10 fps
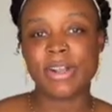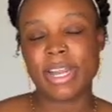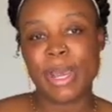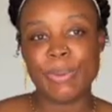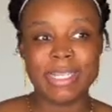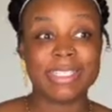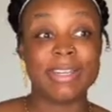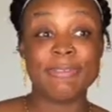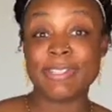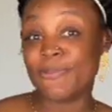out with
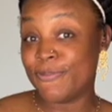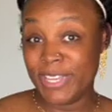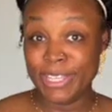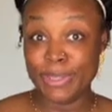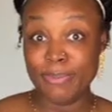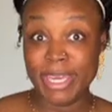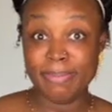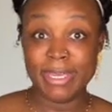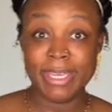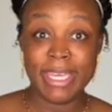stuff to feed the
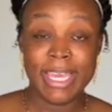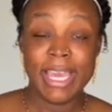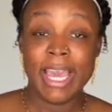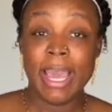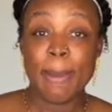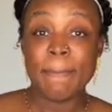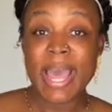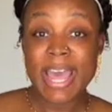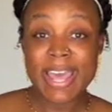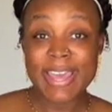baby.
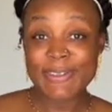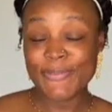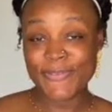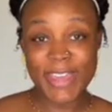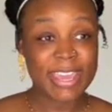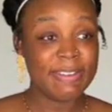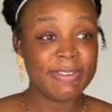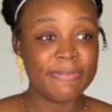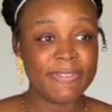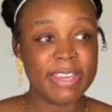My
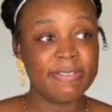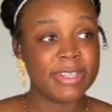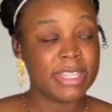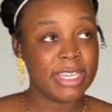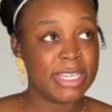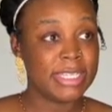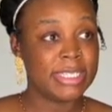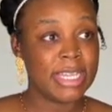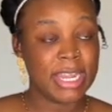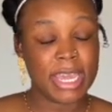favorite thing
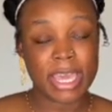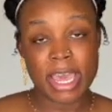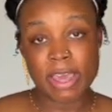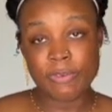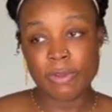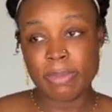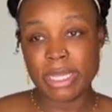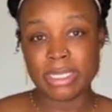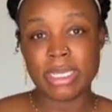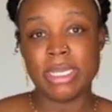that I got for
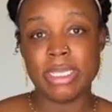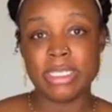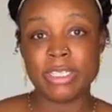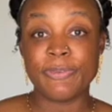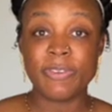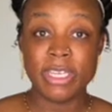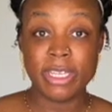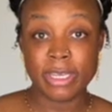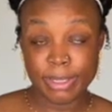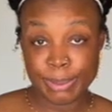my son to feed
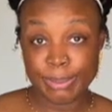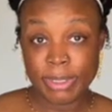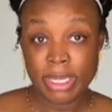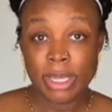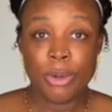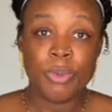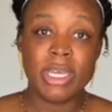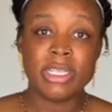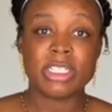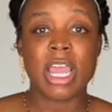him,
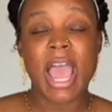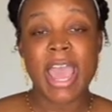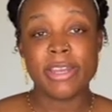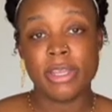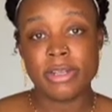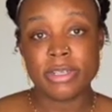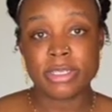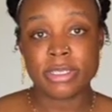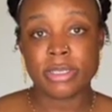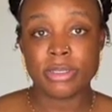which I
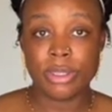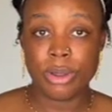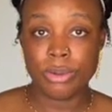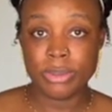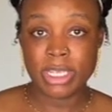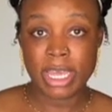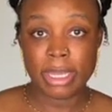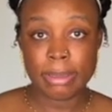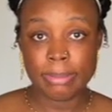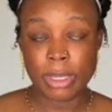nursed the whole time,